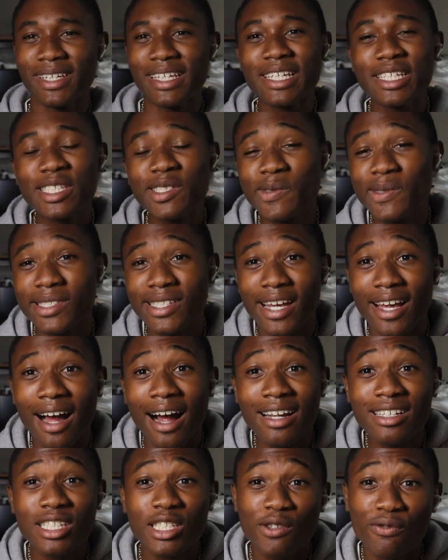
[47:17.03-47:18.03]
Easy was like,
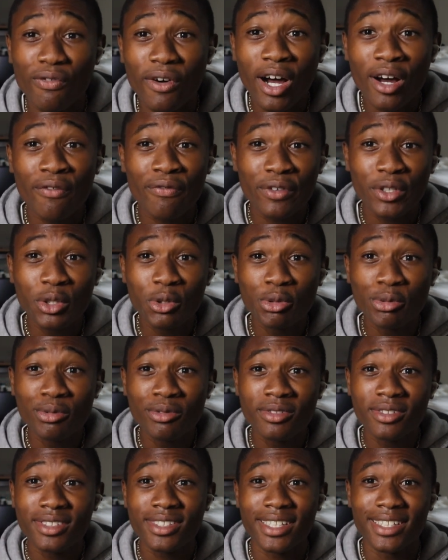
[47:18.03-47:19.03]
I just fought for you
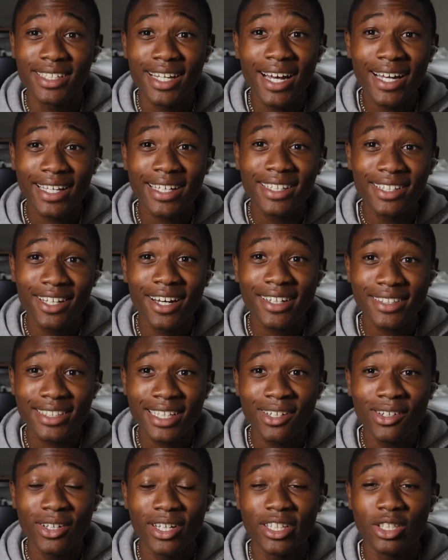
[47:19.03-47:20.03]
to not get knocked
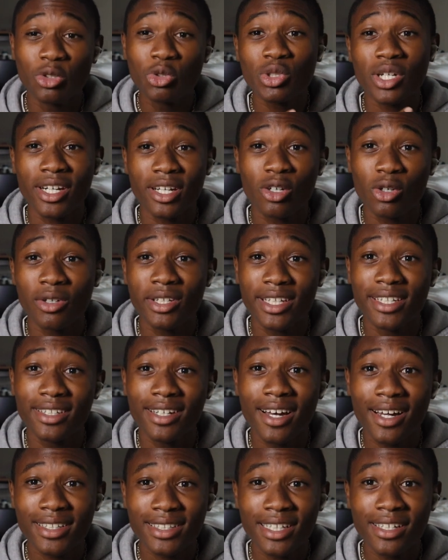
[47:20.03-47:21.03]
out. You trying to go get
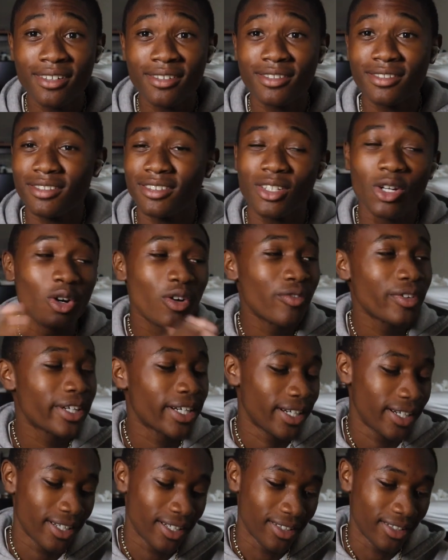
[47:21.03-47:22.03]
knocked out? Go over
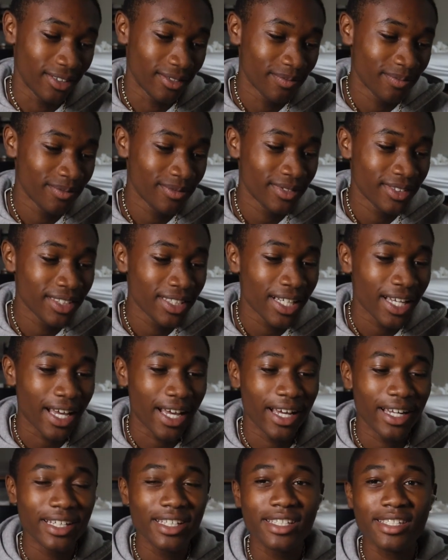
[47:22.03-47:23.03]
there then.
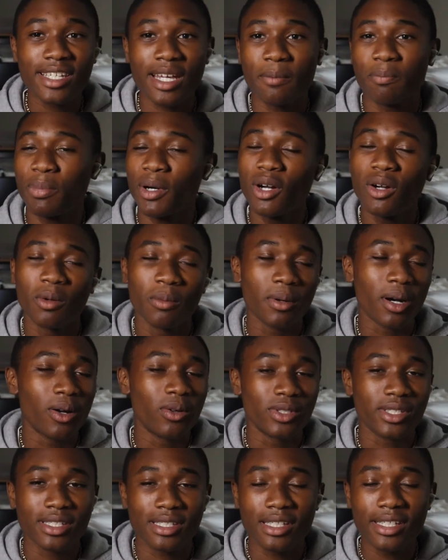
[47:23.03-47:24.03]
And he's like, bro,
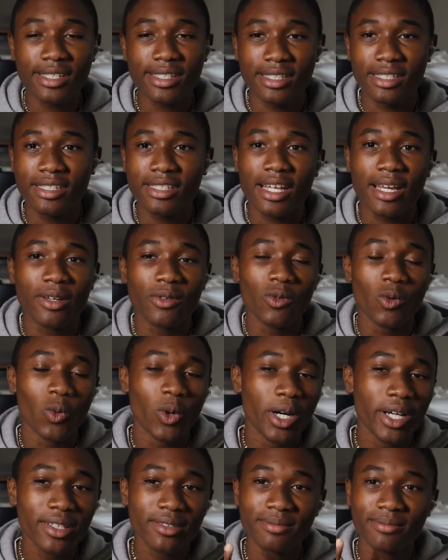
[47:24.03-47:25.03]
just listen. He's like,
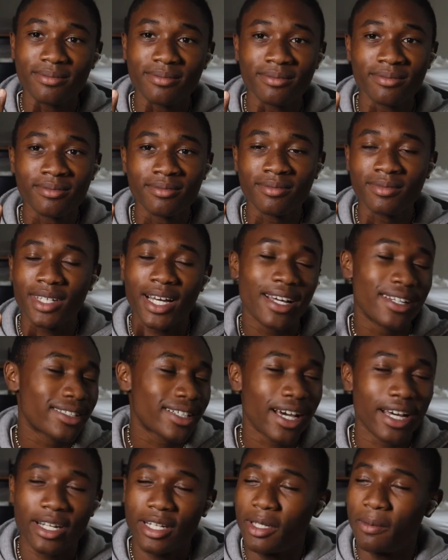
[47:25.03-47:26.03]
one, I
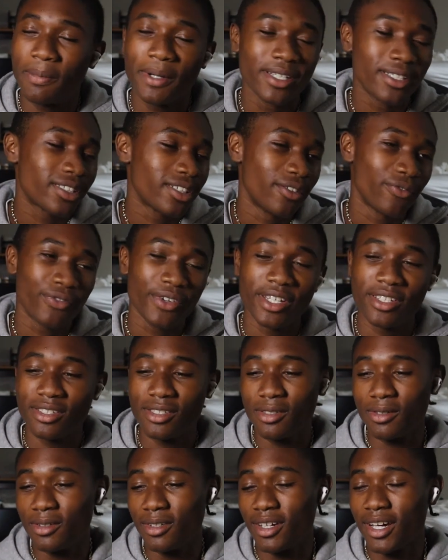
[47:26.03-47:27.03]
just got to get punched in the face,
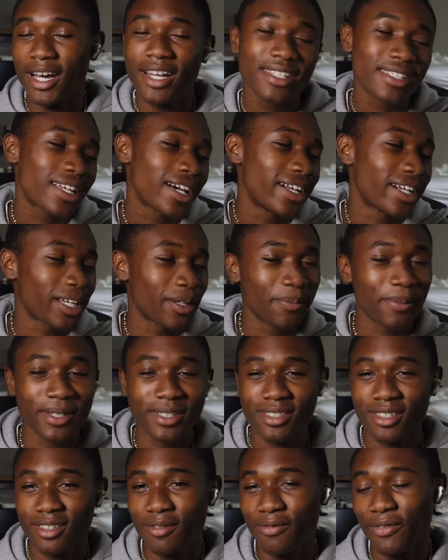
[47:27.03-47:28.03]
dude. I just got to get
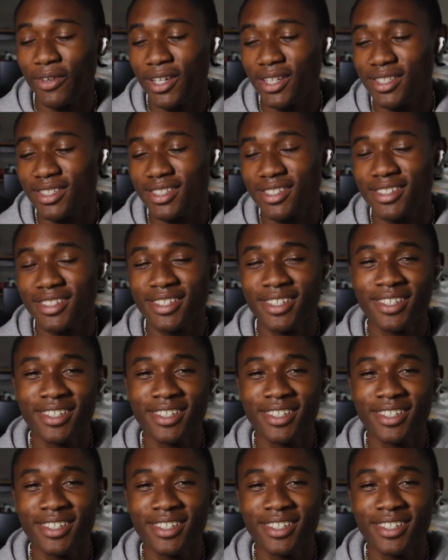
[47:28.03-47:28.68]
punched in the face.